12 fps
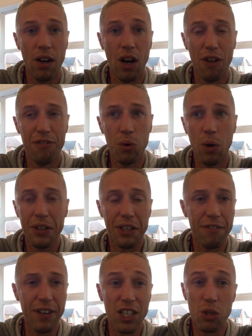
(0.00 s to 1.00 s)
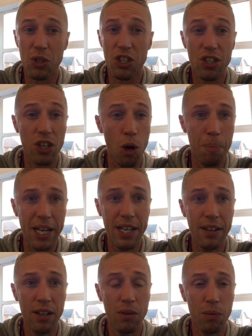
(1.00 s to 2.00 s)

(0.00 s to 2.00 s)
I thought our defence was sloppy,